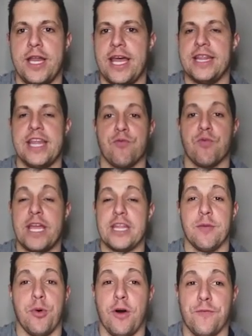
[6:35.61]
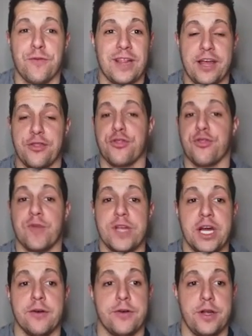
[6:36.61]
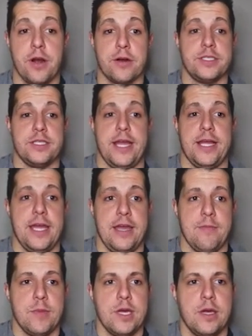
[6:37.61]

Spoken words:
and they ran the ball for like 300 yards in that game.